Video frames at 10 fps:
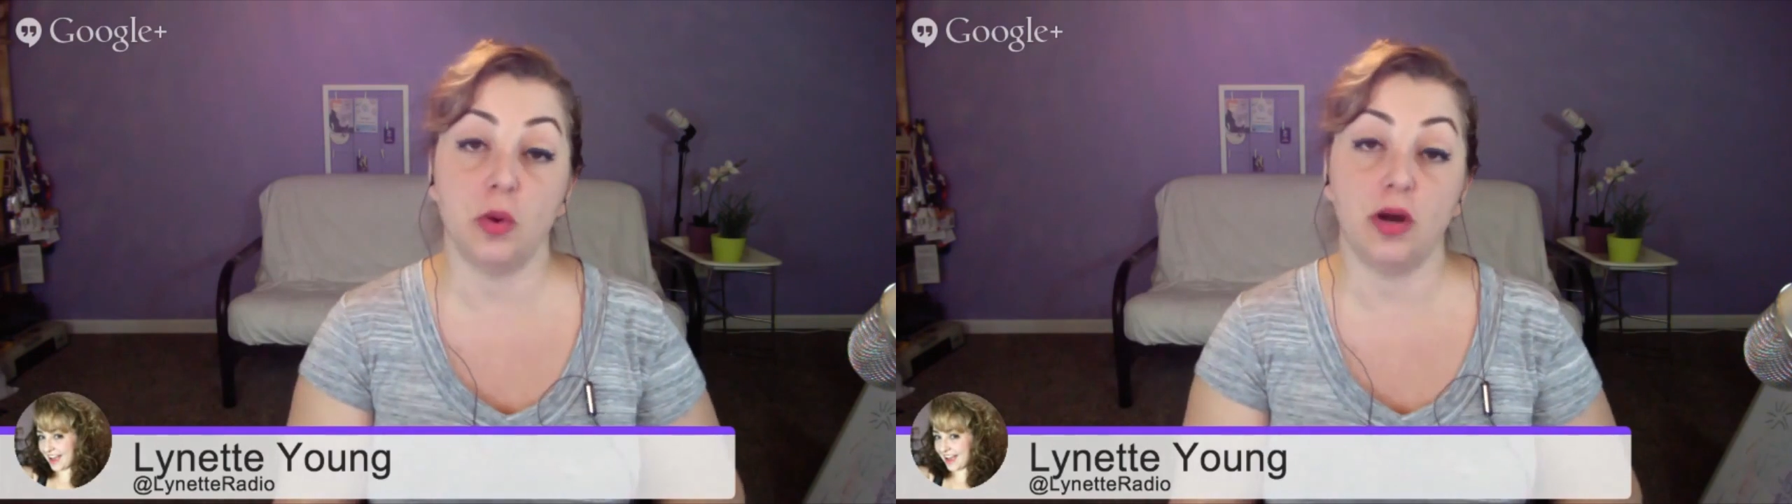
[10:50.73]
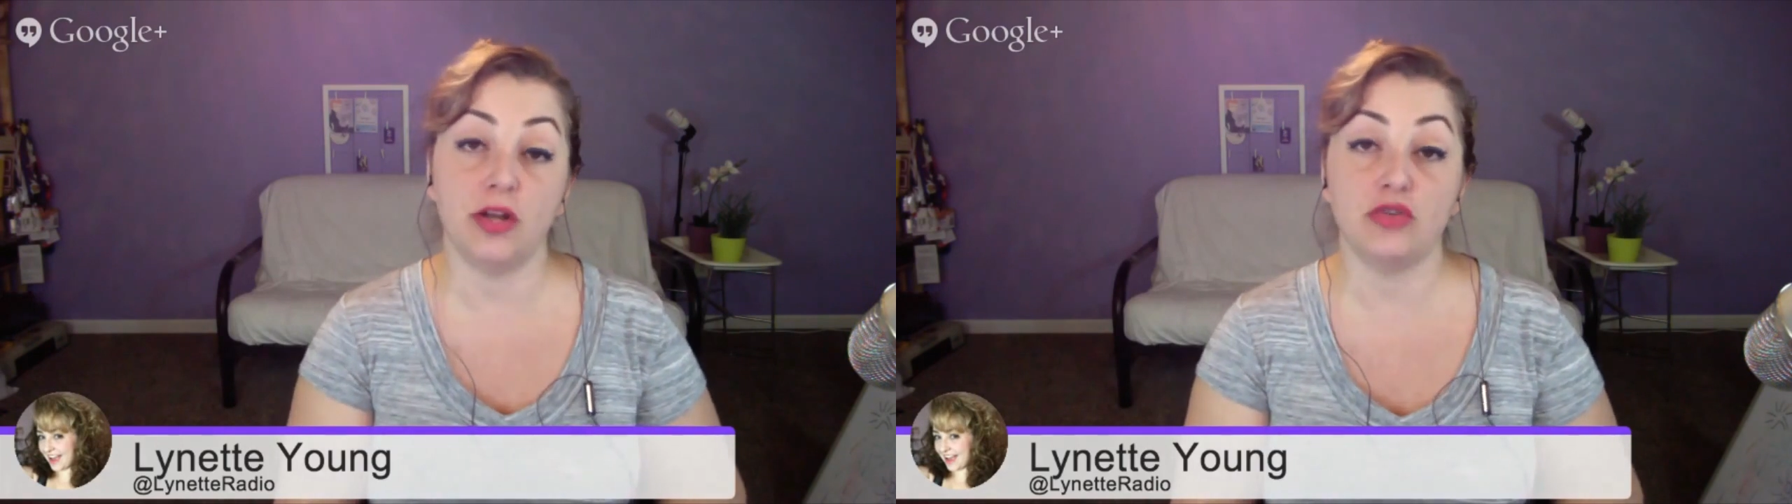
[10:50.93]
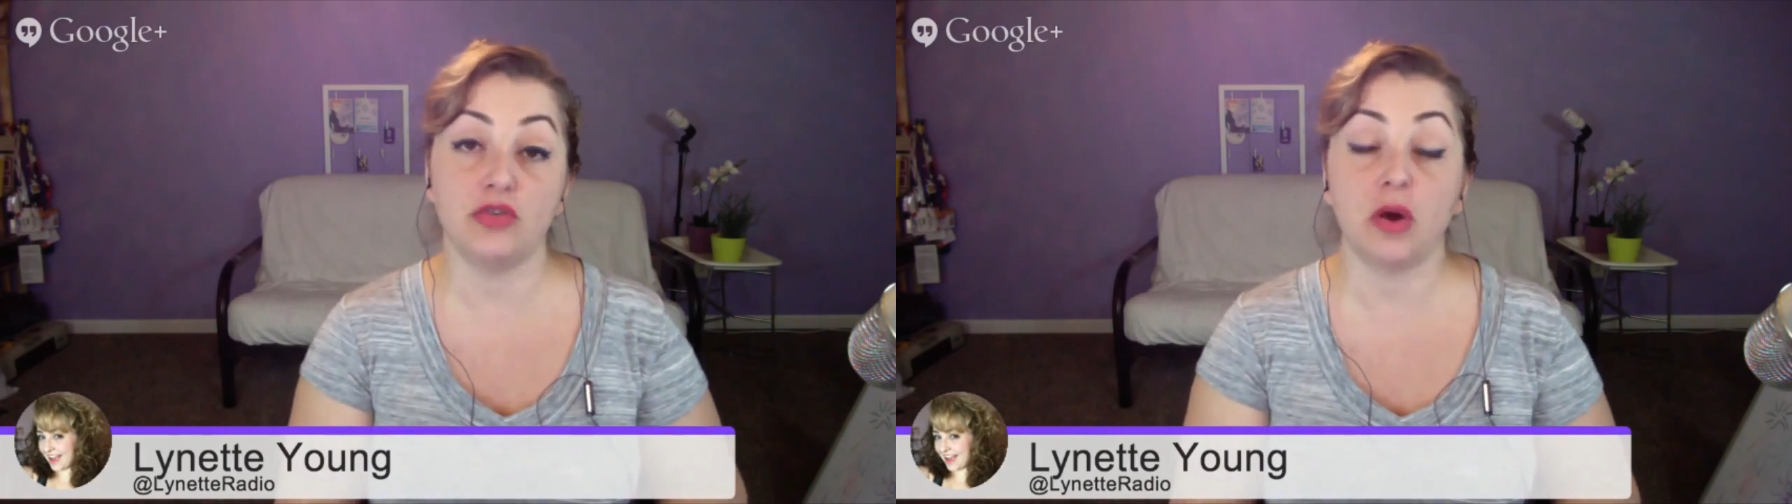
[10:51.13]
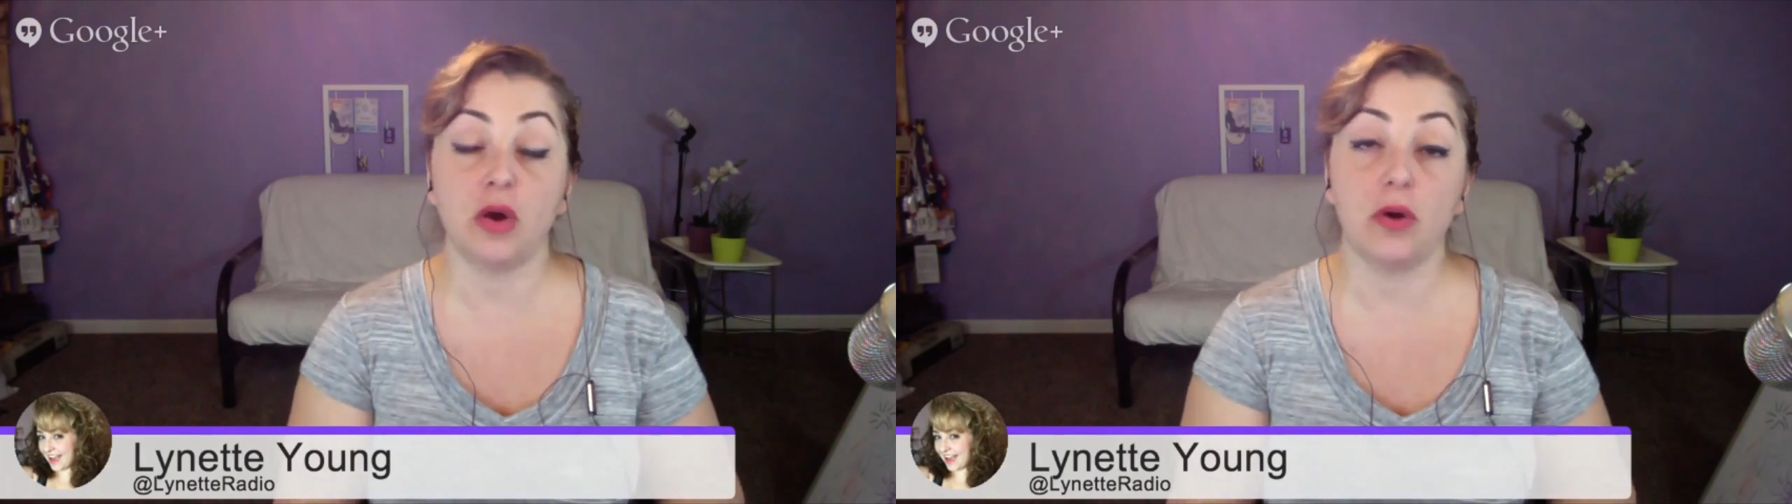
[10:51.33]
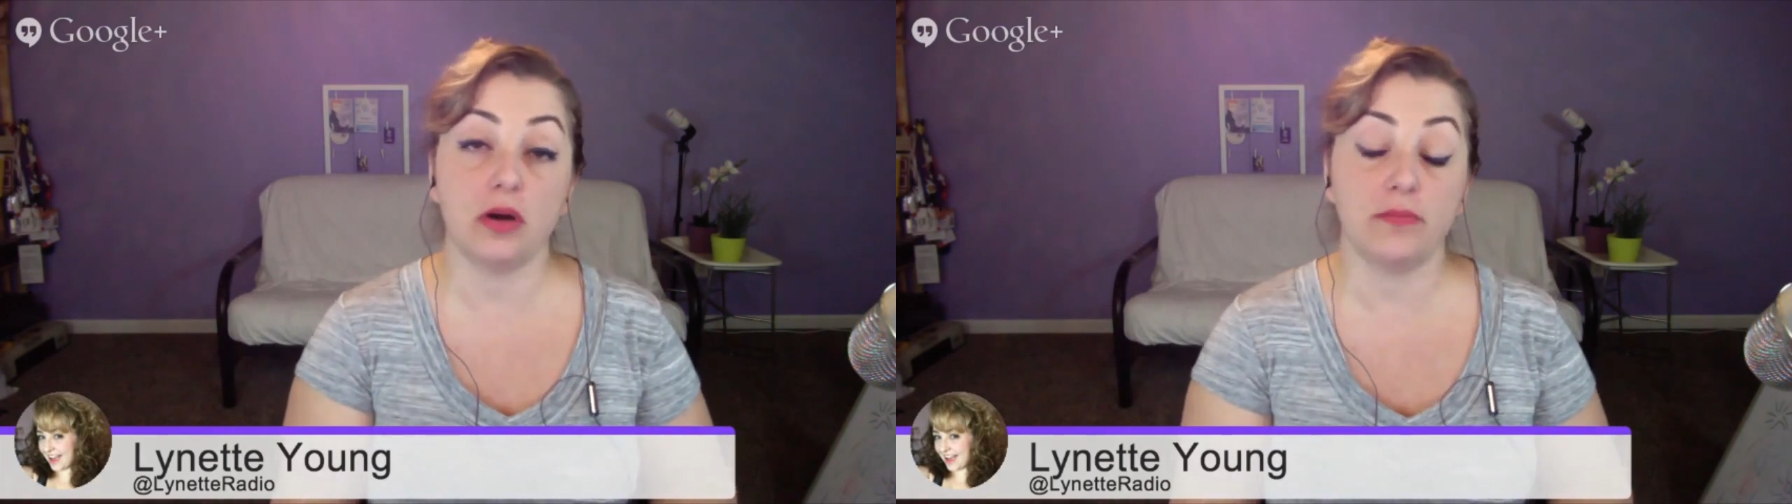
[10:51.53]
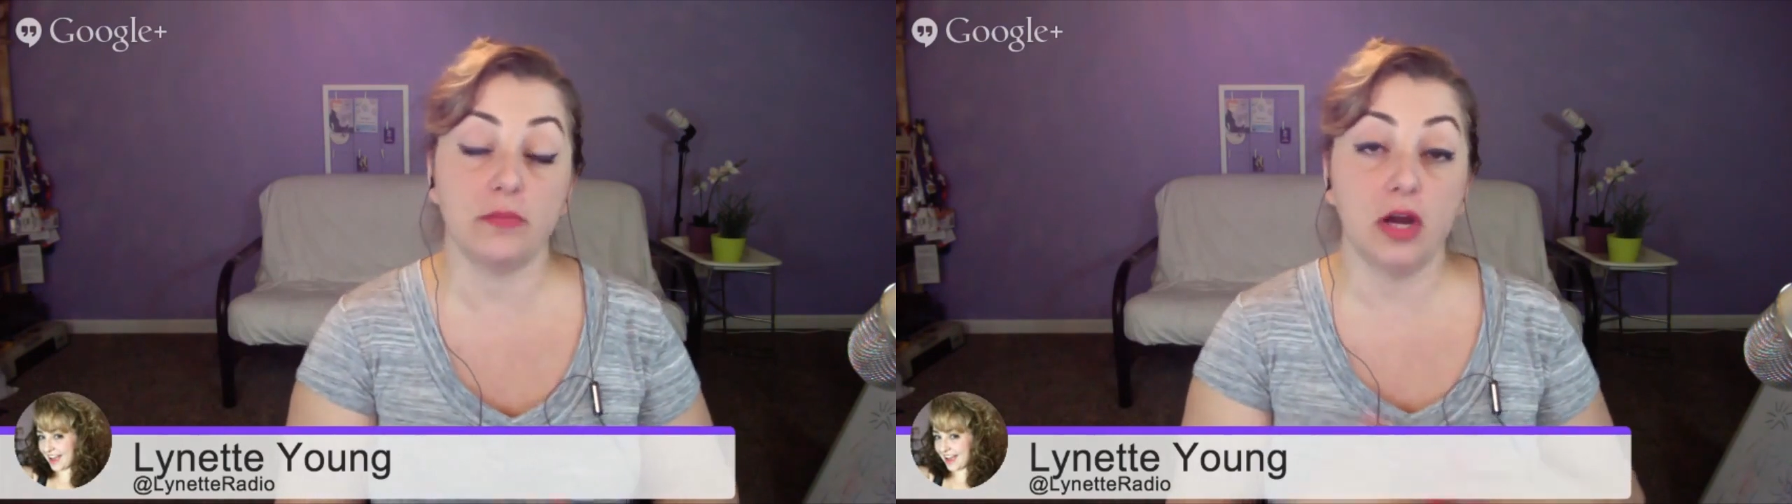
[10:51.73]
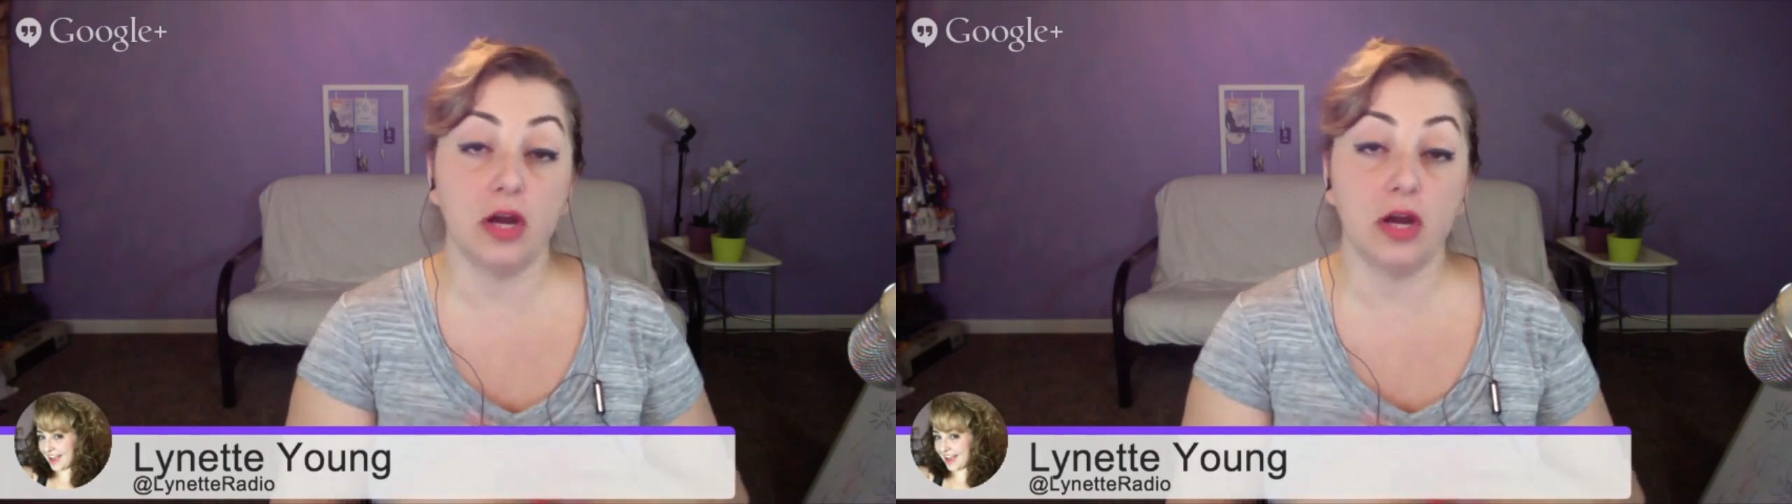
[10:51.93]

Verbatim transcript: want to grow a